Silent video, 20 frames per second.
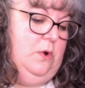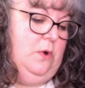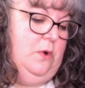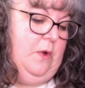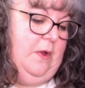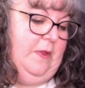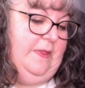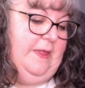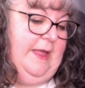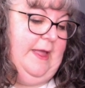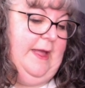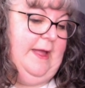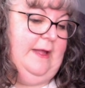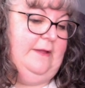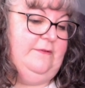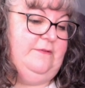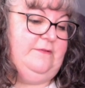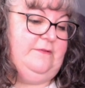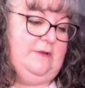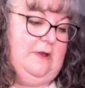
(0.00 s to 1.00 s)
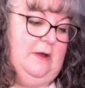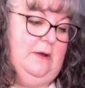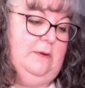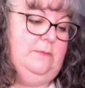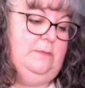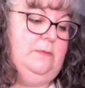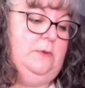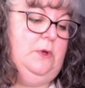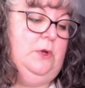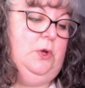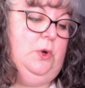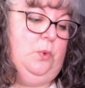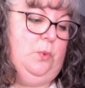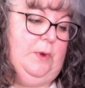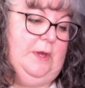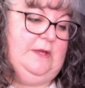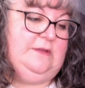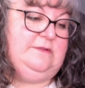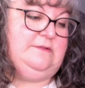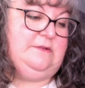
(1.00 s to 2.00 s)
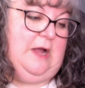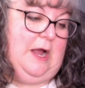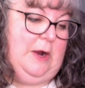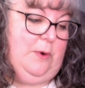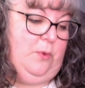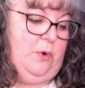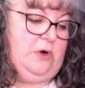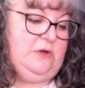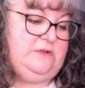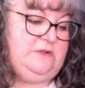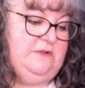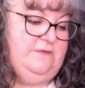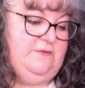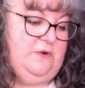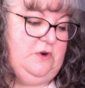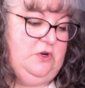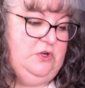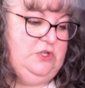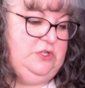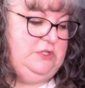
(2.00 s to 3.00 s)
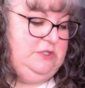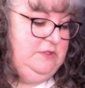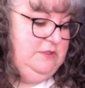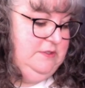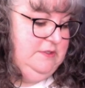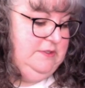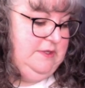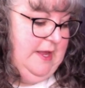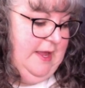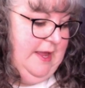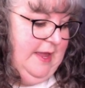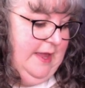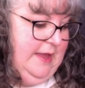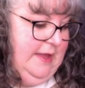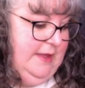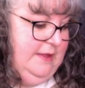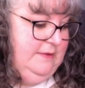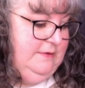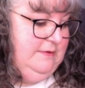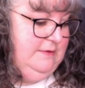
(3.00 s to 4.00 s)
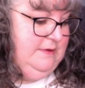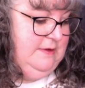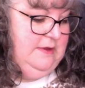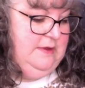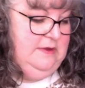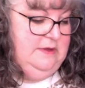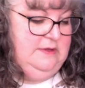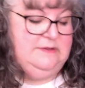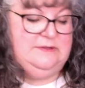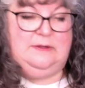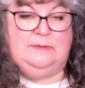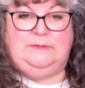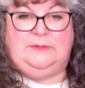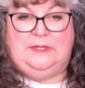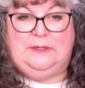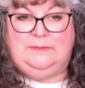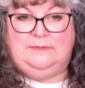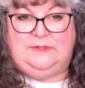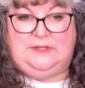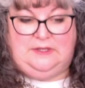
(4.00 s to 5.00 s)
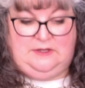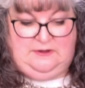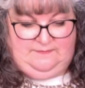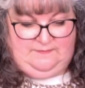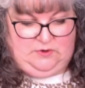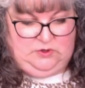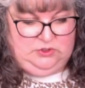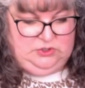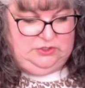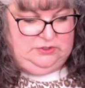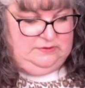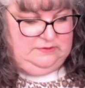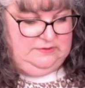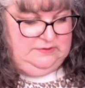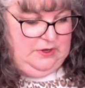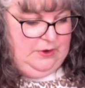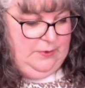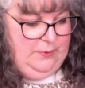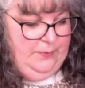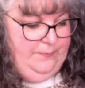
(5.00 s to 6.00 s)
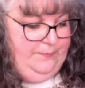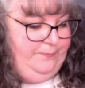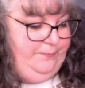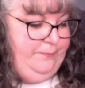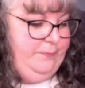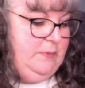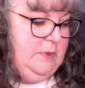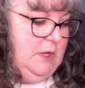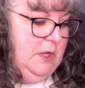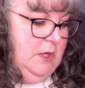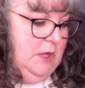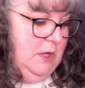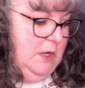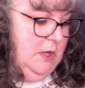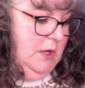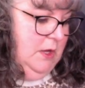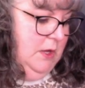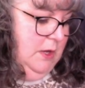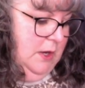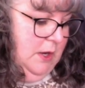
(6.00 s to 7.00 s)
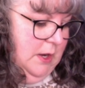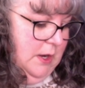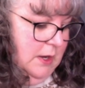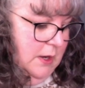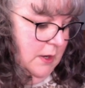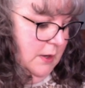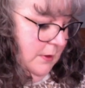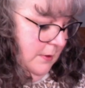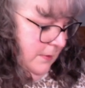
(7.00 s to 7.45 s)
and they had some Weeks Dye Works conversions and some DMC conversions. So I